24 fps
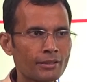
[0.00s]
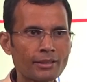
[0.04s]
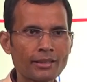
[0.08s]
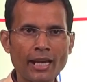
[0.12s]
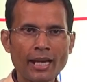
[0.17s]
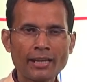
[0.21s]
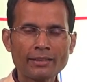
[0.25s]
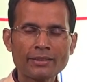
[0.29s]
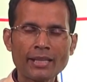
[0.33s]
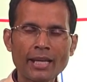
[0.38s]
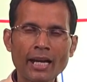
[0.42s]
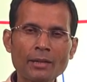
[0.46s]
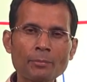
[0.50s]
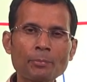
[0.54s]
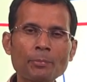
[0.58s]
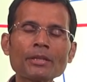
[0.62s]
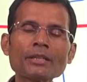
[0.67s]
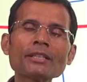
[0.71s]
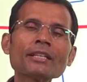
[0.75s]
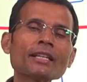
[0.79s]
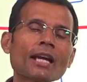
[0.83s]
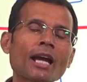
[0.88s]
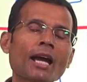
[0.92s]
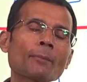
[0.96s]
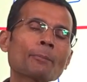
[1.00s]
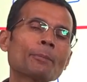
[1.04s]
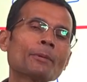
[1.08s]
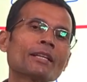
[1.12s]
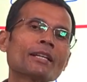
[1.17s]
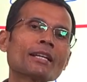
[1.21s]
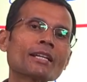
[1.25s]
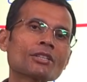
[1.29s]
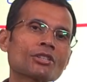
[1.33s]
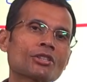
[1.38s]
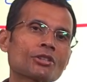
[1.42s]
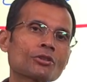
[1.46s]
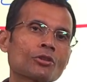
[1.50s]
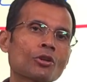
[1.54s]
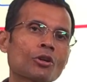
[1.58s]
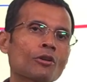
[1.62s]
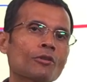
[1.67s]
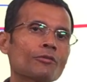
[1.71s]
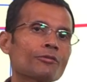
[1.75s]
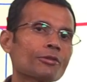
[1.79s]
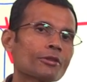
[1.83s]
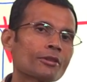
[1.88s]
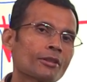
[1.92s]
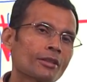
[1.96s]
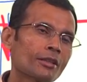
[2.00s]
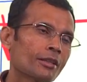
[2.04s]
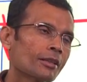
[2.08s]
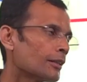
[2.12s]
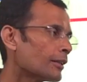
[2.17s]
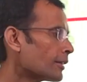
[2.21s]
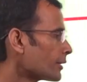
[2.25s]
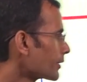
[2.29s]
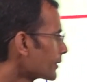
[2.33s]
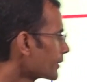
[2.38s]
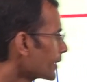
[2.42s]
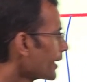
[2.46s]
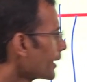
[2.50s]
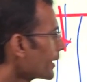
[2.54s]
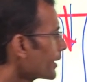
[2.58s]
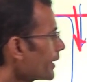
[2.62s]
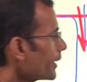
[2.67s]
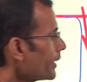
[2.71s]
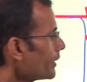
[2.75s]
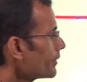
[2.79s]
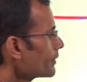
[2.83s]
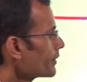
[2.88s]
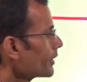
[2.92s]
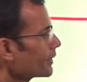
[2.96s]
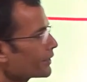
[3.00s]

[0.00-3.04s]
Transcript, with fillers: Can that be the application of a staircase?